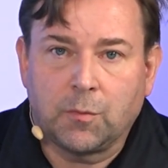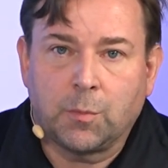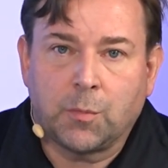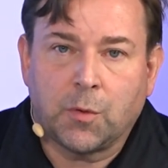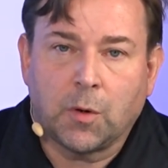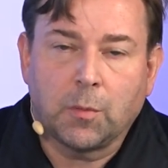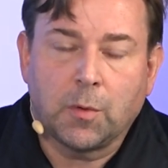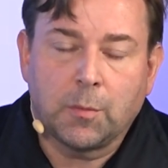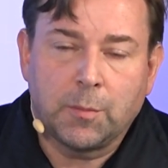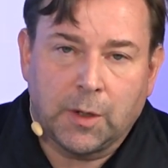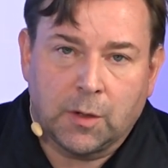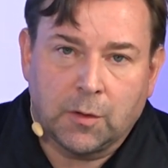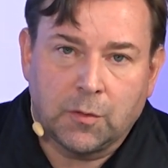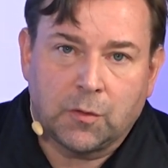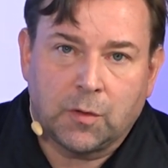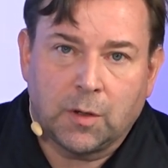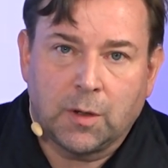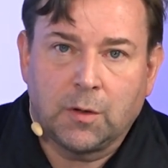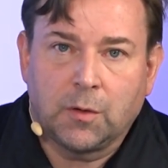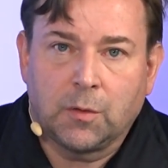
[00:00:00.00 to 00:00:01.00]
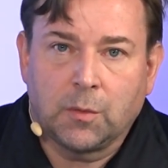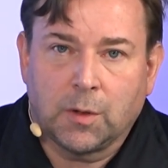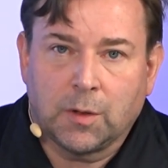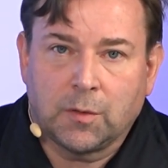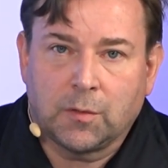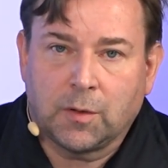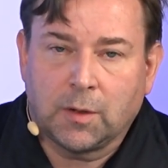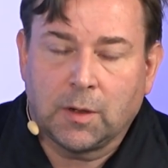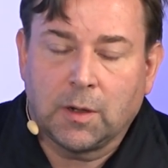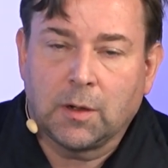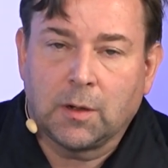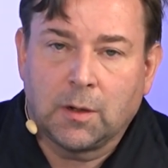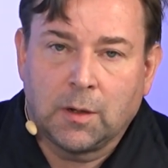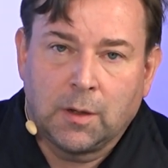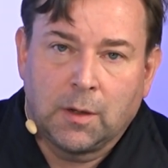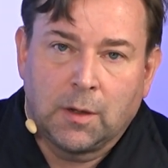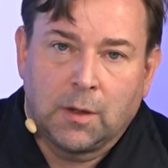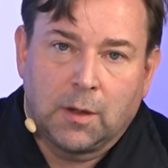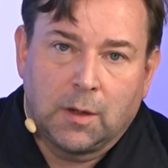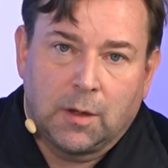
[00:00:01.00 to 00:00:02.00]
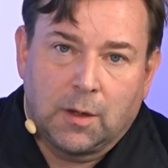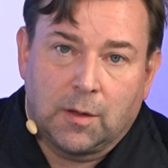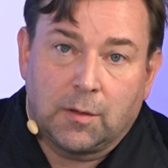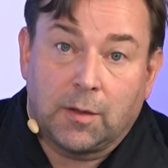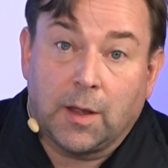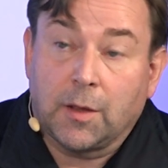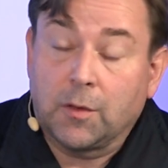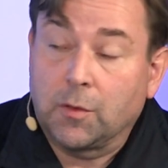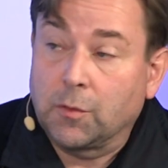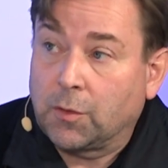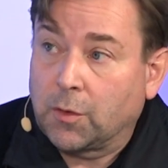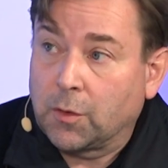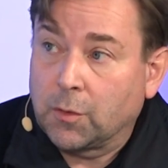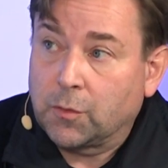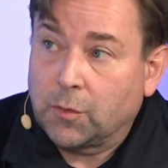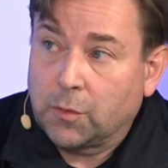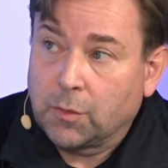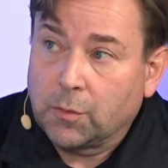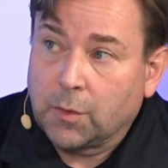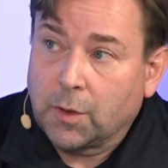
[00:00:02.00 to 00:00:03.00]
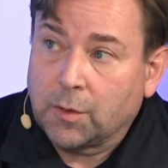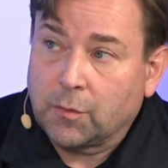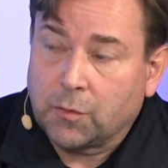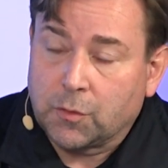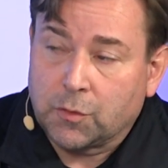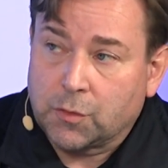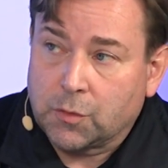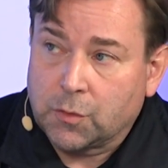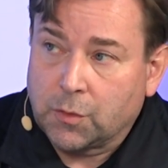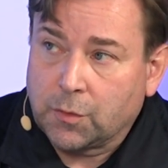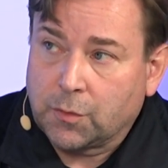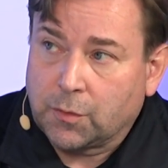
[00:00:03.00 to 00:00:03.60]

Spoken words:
probably continue until the end of Q2, that's for sure.